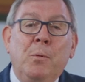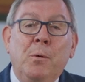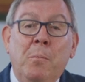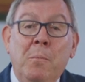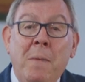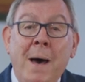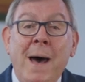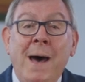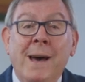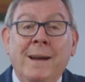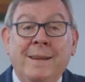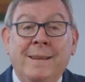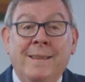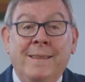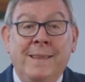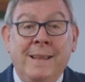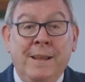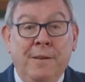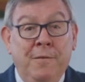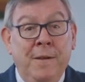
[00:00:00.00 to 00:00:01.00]
will
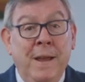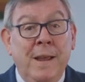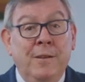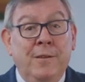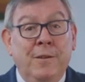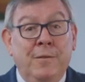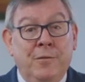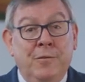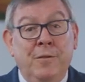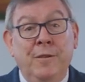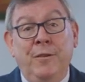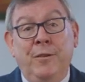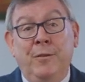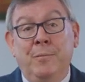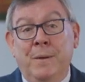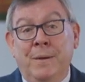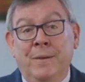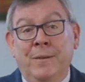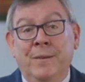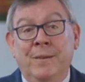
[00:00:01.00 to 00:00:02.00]
mark the event of
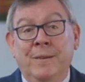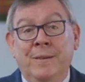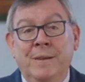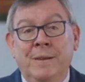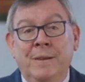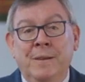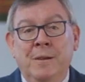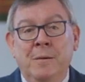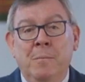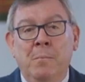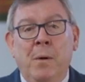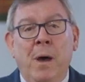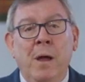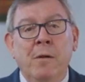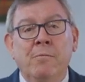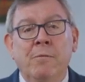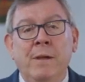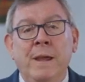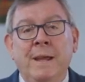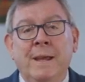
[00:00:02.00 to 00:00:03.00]
Christmas
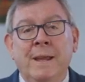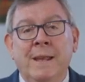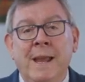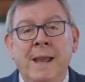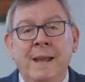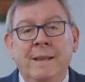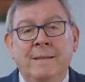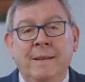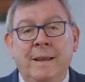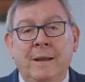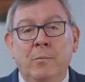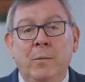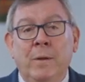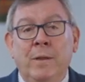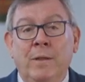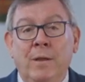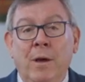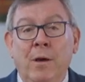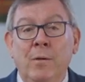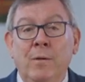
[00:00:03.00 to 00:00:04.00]
by reconnecting
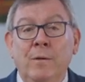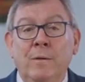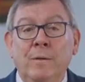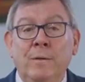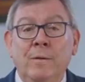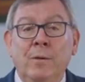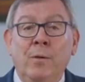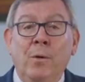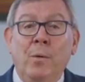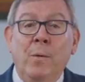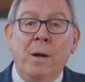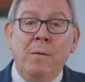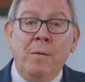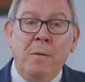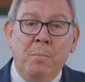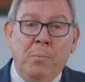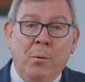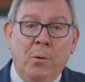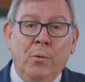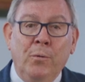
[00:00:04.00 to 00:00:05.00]
with those who are
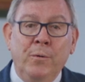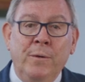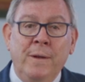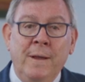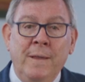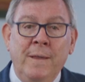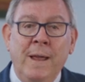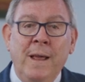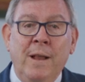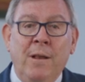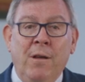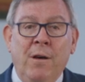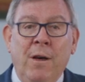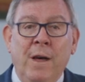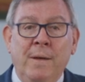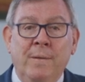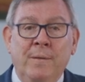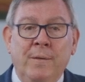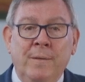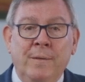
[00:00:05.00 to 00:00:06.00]
important in their
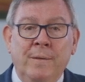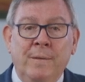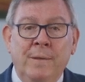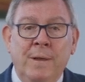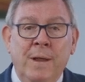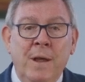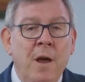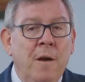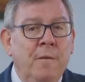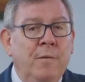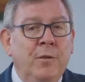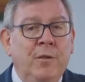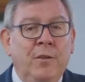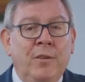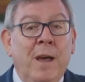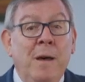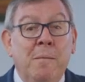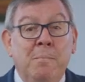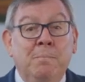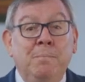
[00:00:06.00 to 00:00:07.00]
lives. For
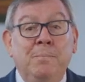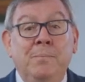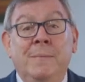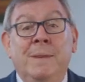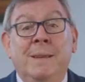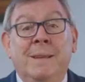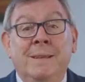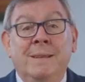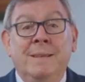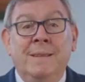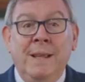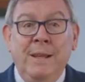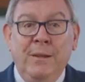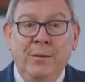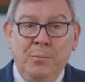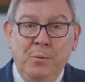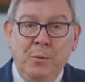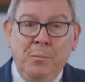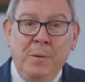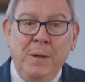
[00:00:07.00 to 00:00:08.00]
some,
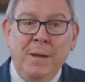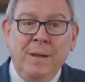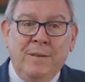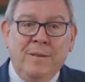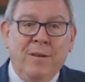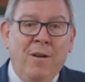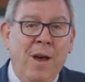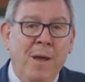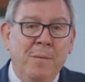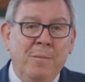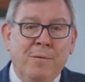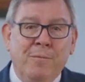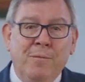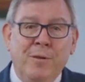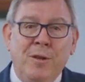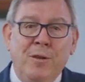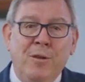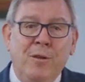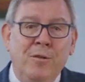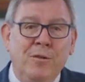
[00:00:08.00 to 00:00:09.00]
this will be a time of
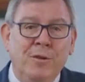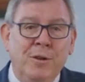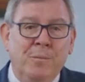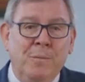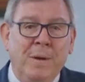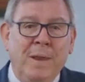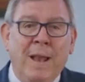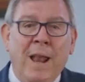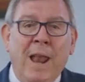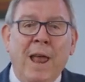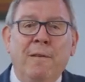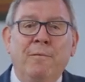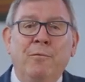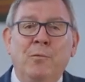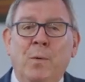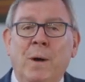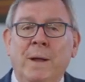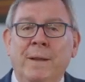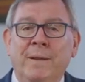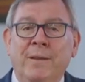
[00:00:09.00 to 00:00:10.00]
reunion with
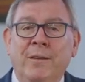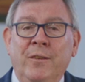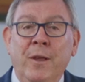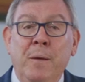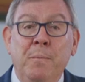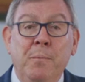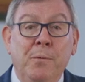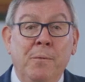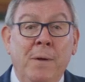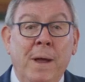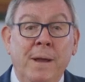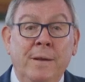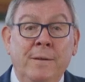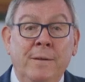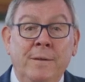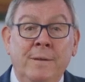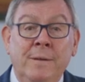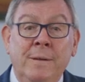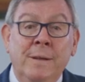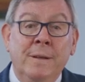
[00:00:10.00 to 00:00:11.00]
loved ones
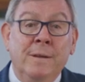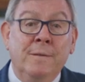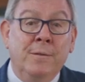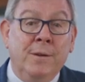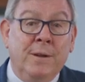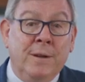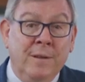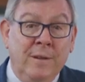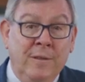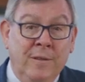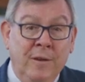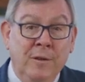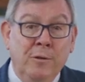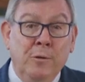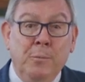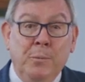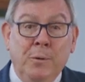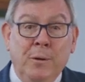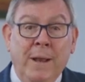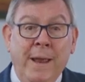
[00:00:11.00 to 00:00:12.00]
separated for
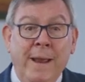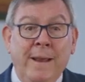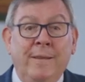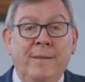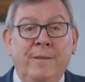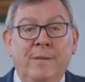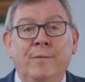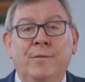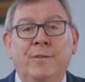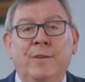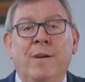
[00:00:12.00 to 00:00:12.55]
considerable lengths of